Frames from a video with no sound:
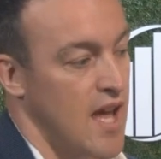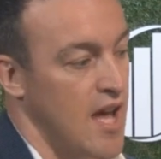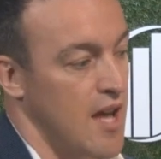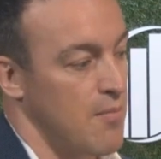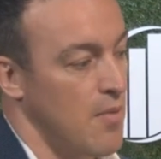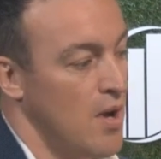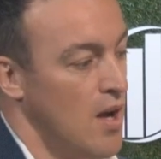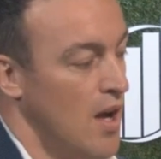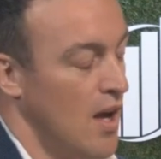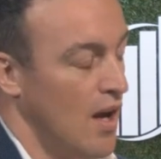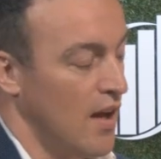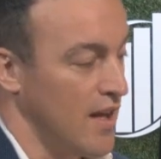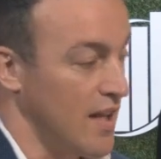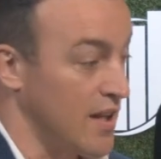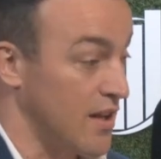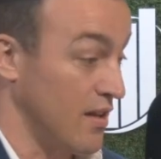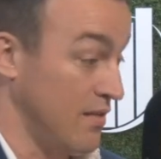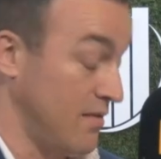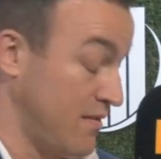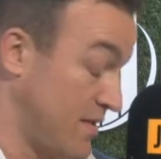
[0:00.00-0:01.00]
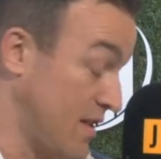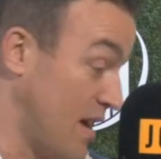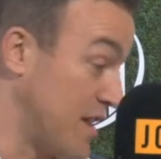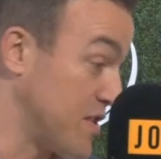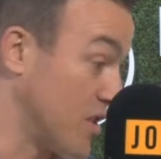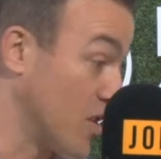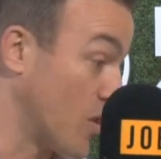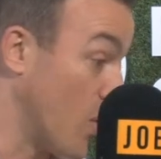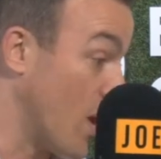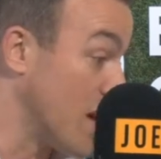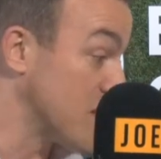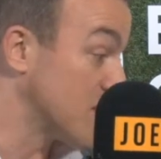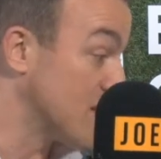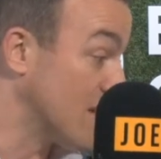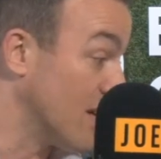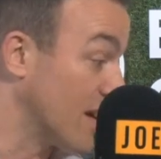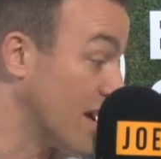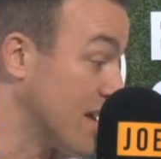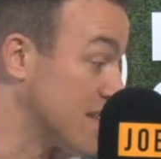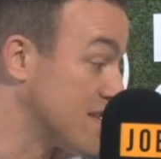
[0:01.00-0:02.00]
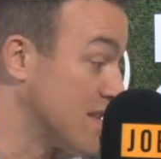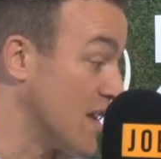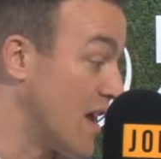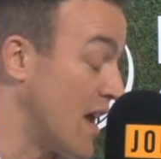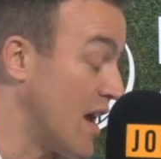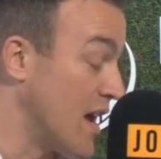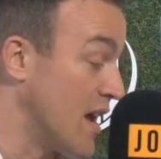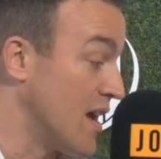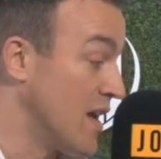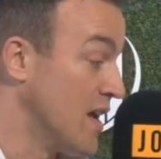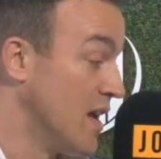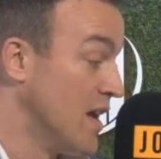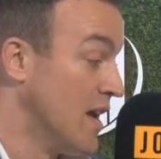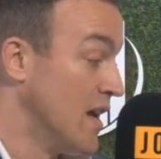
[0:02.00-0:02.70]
Um, I think you, to answer your question, like it's uh,